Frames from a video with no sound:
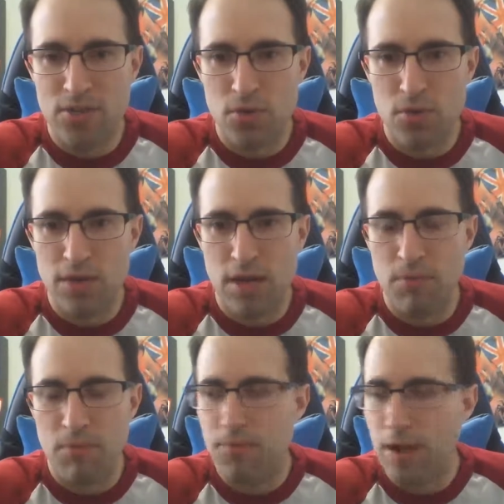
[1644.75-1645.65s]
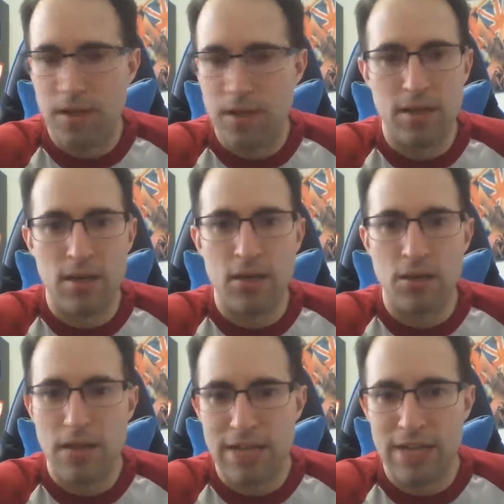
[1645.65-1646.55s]
who is a fucking
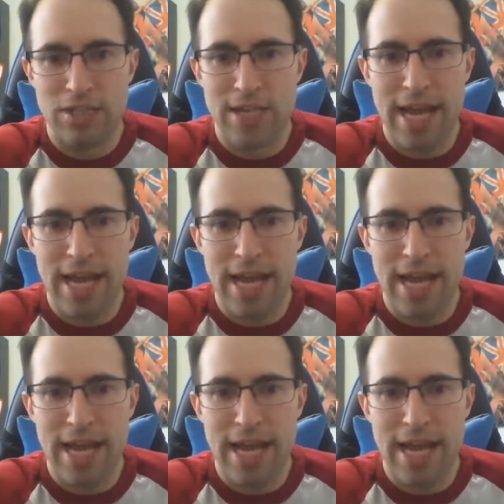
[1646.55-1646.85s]
legend in